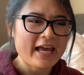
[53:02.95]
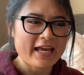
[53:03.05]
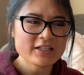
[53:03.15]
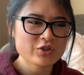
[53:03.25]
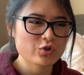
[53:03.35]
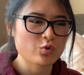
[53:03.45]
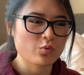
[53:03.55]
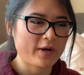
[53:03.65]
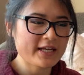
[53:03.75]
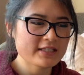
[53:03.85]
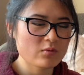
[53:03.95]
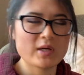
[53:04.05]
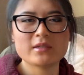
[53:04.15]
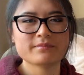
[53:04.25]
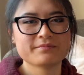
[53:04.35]
It's crazy.
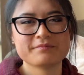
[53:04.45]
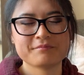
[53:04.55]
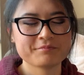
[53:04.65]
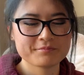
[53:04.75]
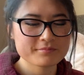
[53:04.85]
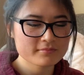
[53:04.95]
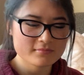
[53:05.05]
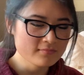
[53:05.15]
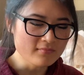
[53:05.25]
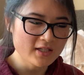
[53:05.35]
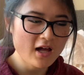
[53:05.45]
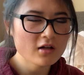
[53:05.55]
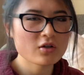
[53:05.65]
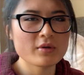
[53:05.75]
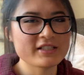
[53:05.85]
Well, I'll
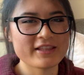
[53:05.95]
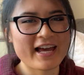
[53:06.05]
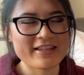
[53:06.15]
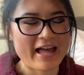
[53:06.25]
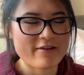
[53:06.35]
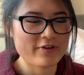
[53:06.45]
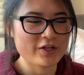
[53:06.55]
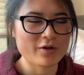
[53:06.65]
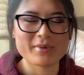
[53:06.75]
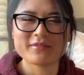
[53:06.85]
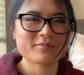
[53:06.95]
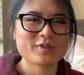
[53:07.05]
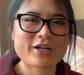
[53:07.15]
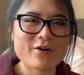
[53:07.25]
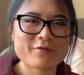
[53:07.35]
go into that in that video, but
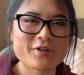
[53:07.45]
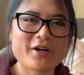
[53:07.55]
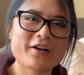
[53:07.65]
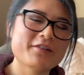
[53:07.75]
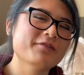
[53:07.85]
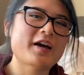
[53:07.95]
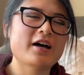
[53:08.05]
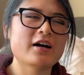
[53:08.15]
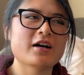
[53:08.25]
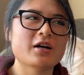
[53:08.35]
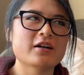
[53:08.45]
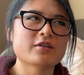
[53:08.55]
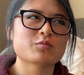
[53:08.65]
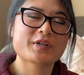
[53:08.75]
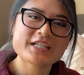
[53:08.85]
look out for a
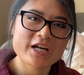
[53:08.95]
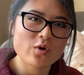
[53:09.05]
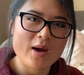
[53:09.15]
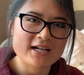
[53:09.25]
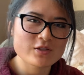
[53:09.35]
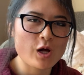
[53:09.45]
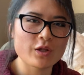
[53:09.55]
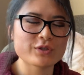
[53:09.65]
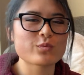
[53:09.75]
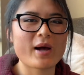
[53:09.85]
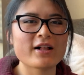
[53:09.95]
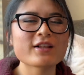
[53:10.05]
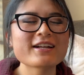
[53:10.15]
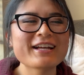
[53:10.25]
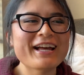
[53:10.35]
retail wax haul as
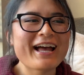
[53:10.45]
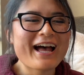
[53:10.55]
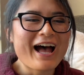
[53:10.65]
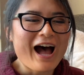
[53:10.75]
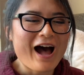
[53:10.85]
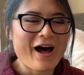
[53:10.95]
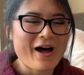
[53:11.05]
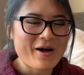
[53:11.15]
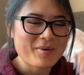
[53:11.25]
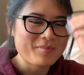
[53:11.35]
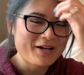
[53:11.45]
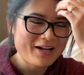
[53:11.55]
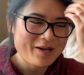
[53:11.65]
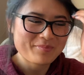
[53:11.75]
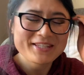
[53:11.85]
well.
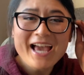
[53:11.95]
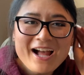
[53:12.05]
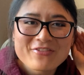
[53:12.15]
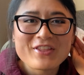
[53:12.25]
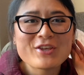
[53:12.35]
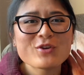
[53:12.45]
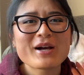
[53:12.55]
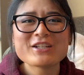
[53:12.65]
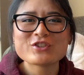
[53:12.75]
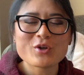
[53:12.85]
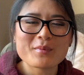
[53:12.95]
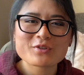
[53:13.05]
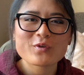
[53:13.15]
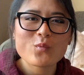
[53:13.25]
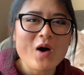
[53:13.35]
But yeah, thank you guys so much
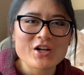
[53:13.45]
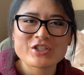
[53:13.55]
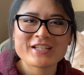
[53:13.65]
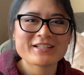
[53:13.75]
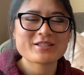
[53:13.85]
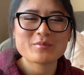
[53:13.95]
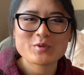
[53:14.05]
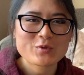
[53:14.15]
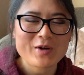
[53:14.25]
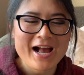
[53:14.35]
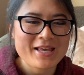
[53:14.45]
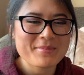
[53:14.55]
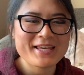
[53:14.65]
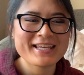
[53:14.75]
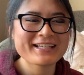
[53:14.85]
for watching and
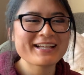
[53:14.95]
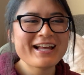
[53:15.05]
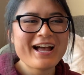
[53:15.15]
subscribing.